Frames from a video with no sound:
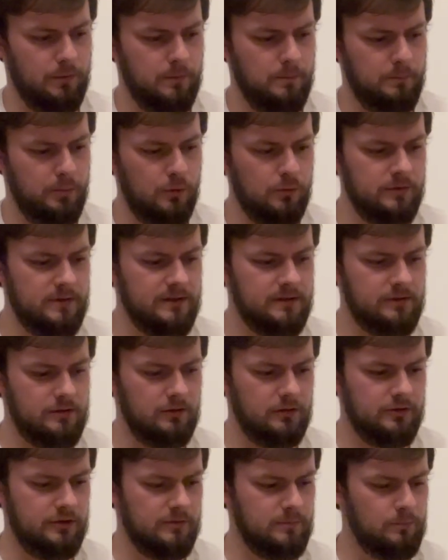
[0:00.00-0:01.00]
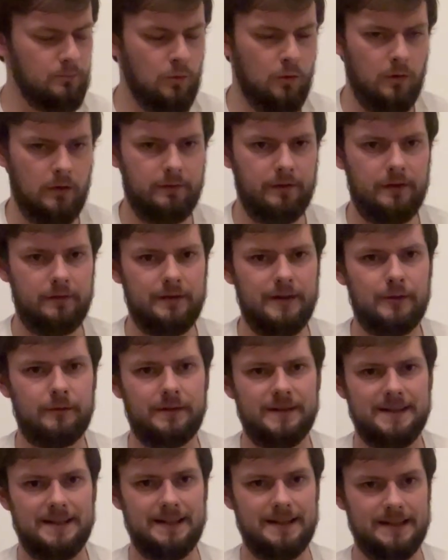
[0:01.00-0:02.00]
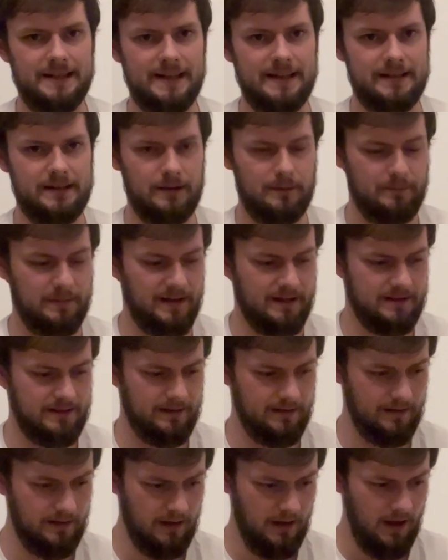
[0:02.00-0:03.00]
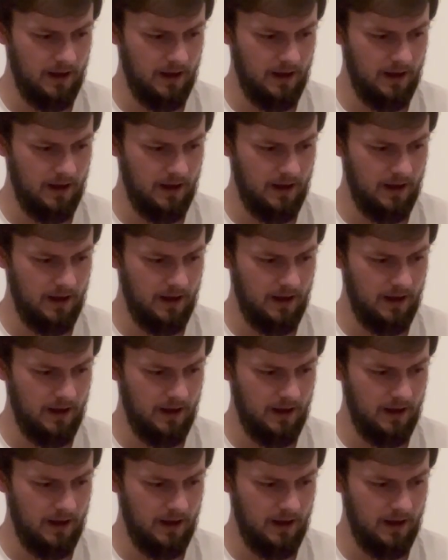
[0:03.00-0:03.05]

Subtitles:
porter's got just more of a velvety taste compared to